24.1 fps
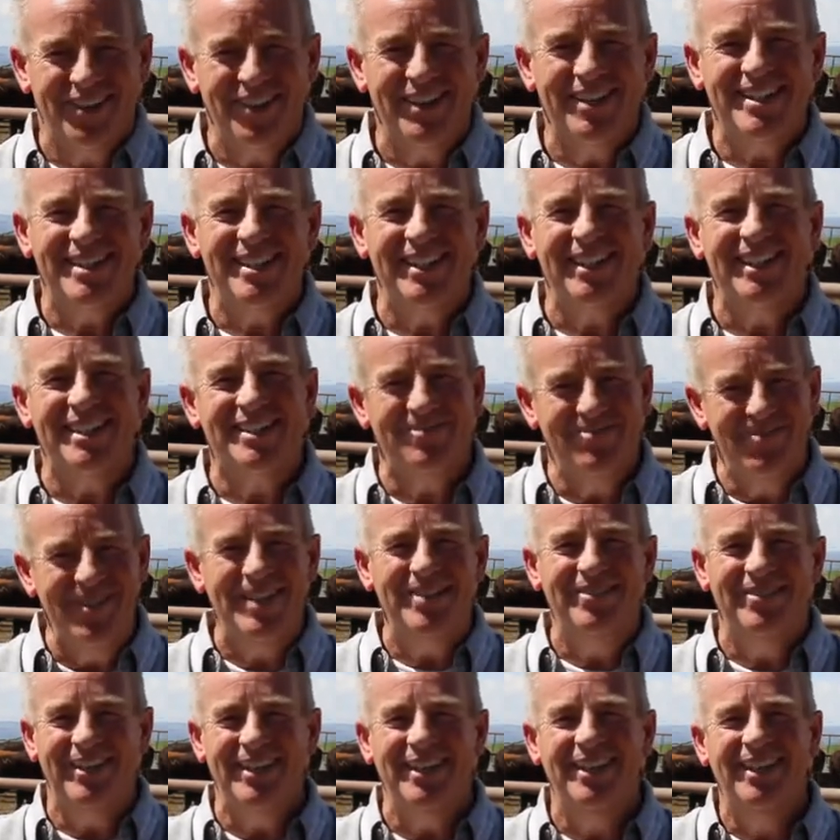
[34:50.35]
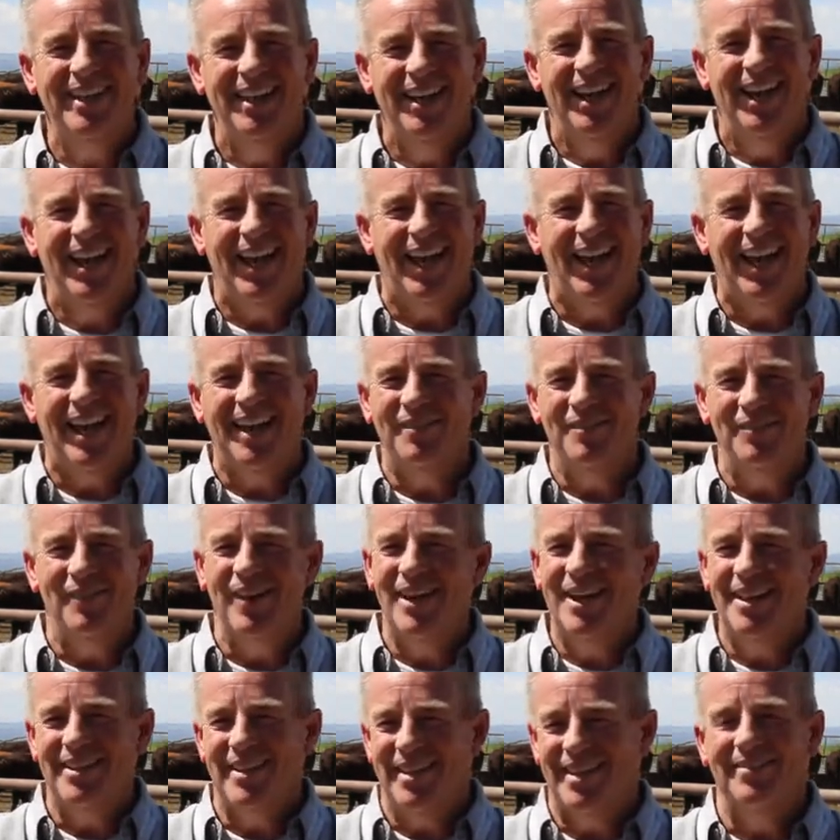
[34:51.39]
Christy is Mimi, and
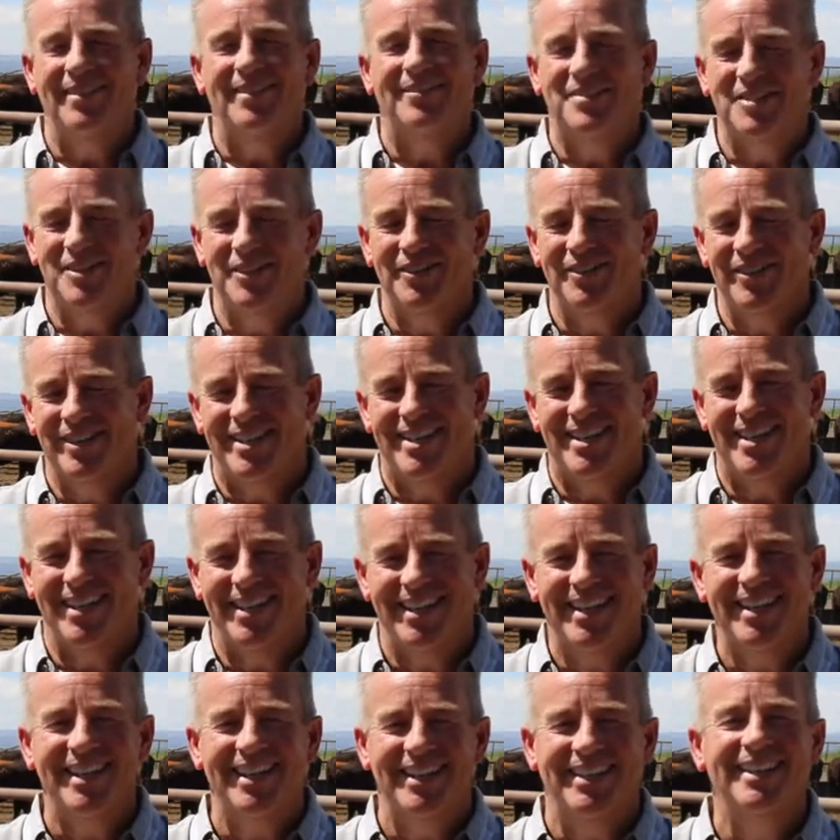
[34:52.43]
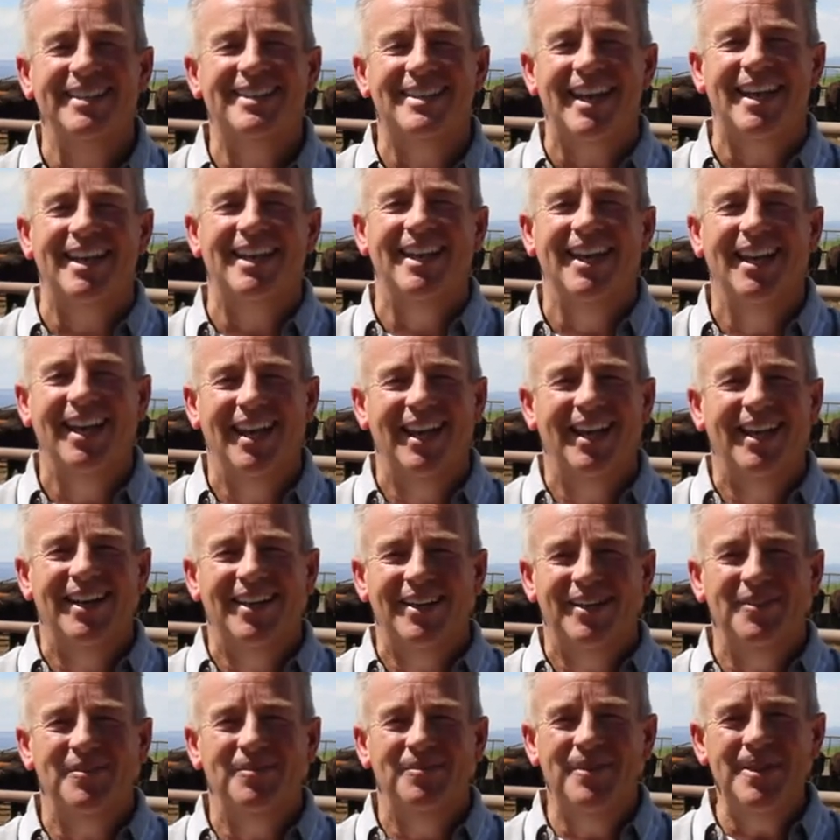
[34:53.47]
one of them, I'm sure it was Keaton, said,
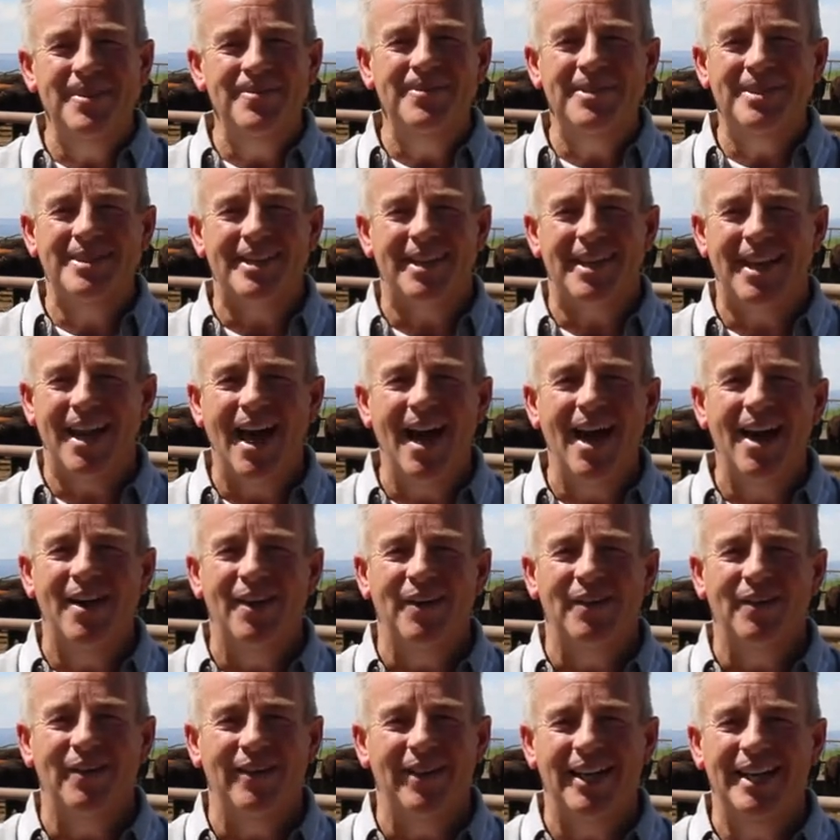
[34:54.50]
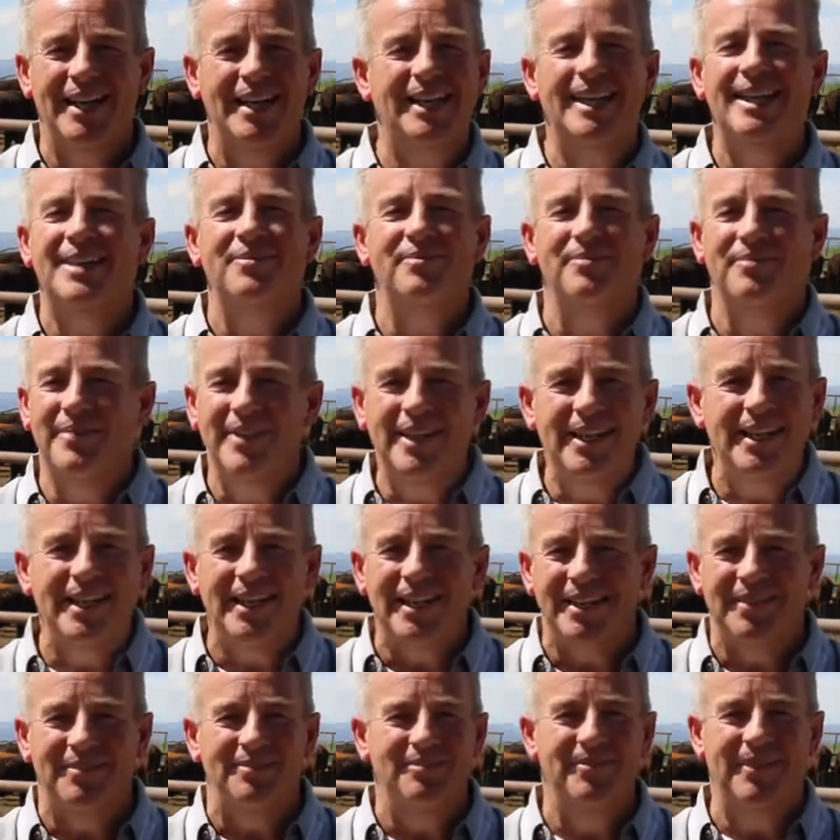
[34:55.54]
Mimi's a cow. And he didn't mean
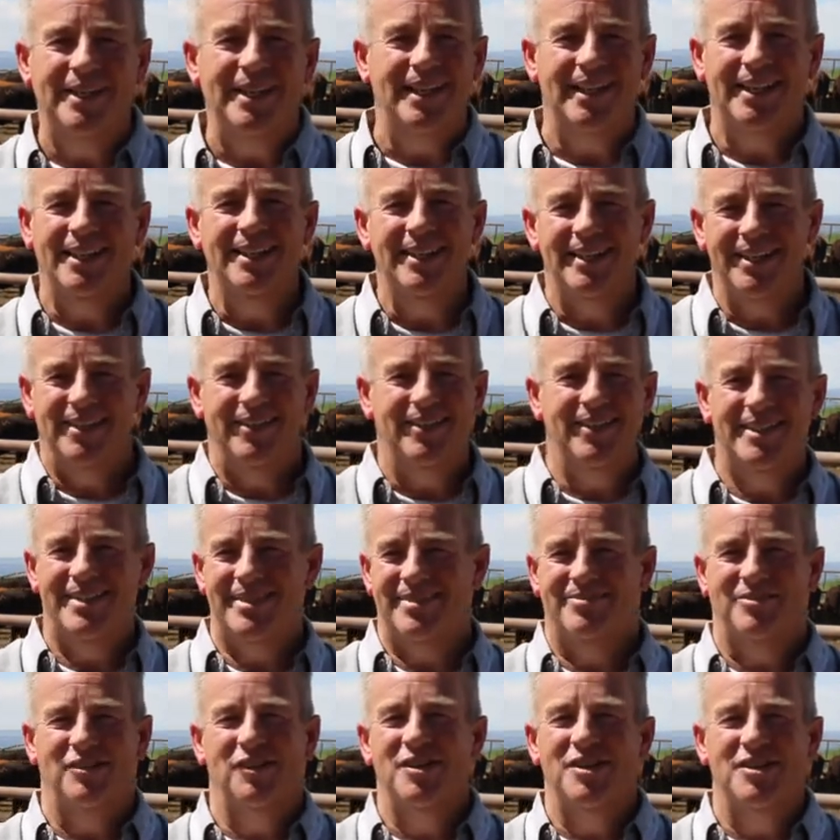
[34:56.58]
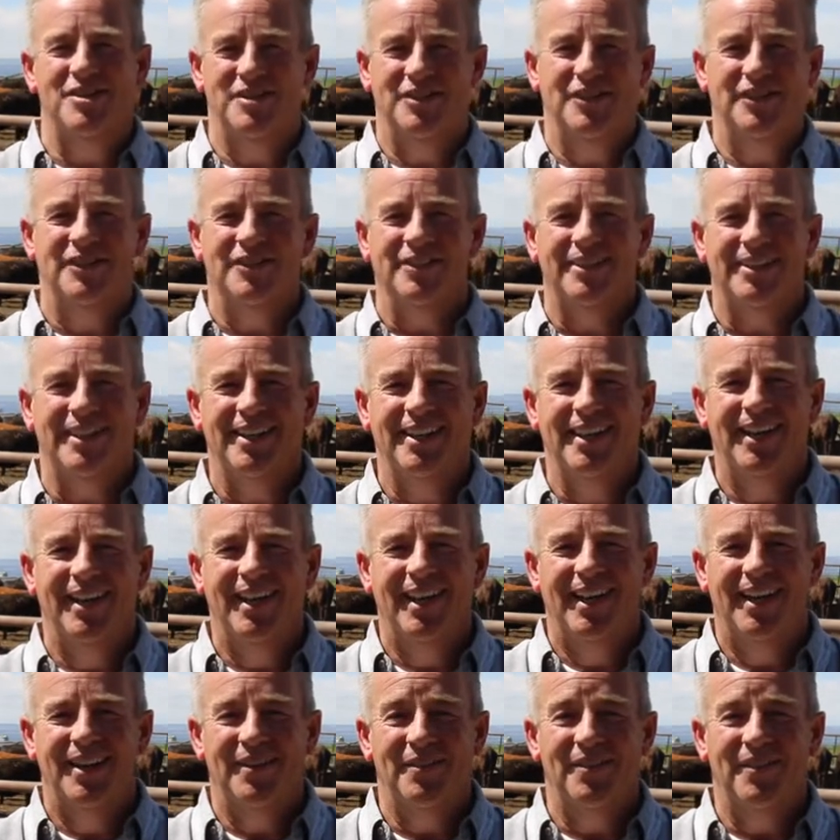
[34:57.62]
it mean, you know, he's four years old.
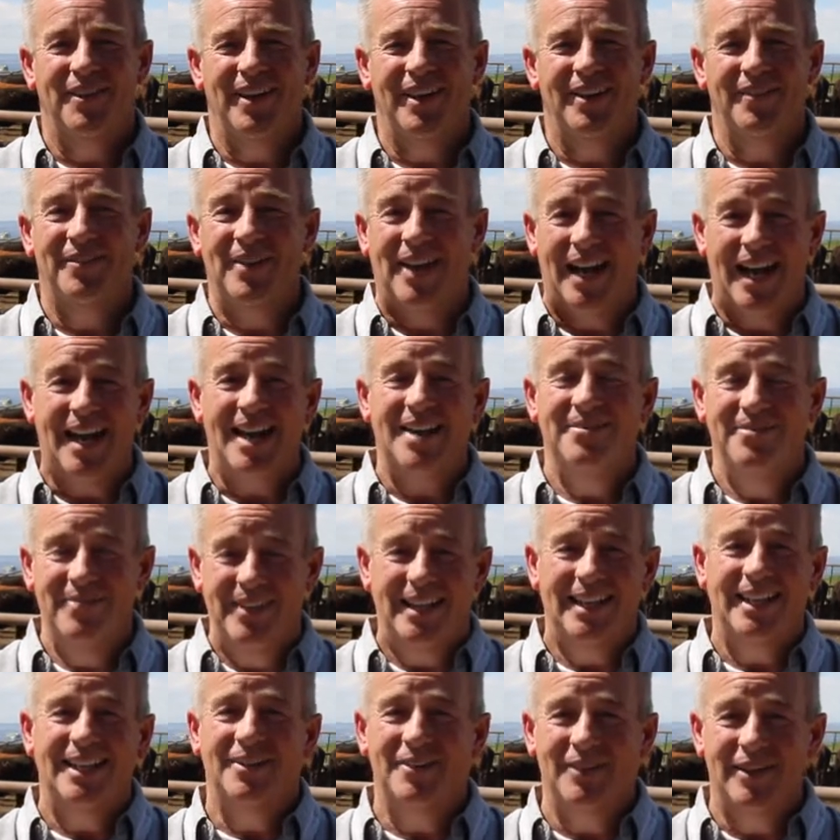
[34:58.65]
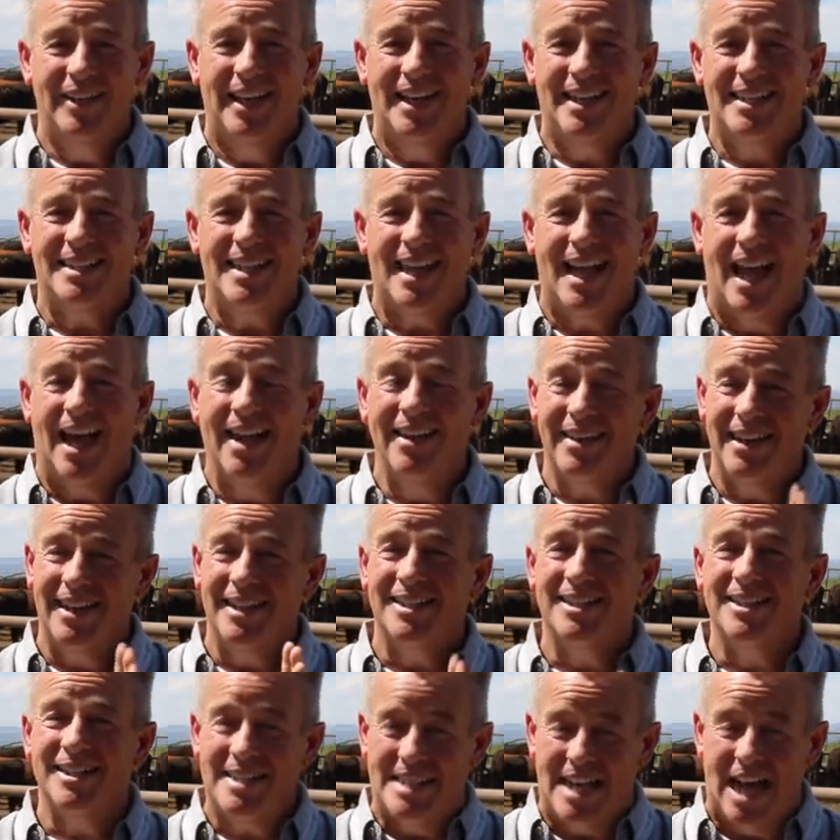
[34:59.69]
But I immediately realized, I gotta
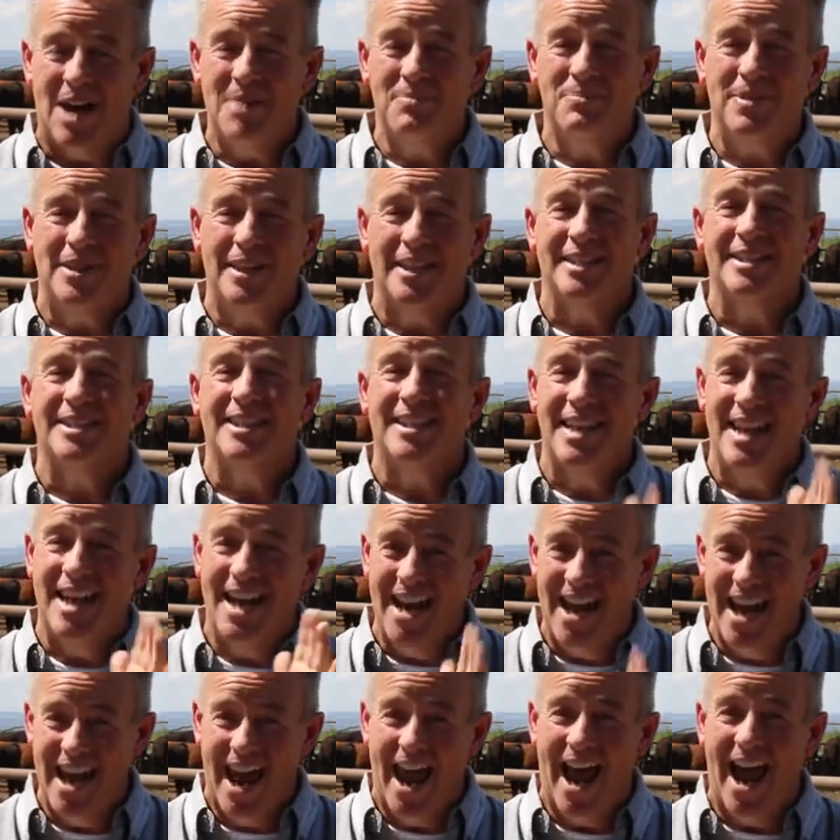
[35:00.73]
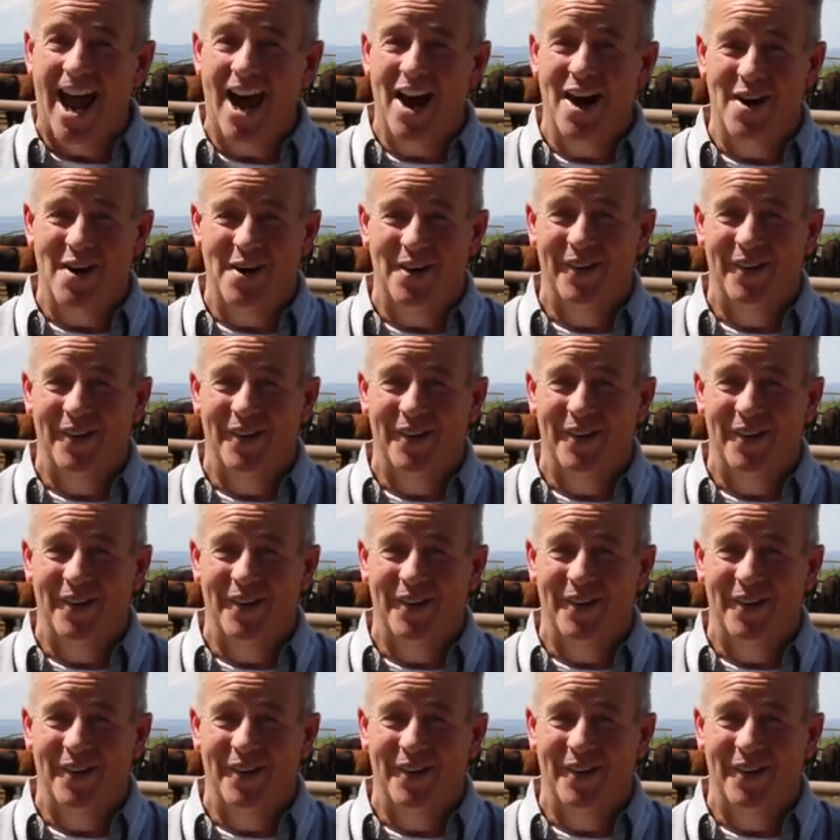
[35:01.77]
stop this now.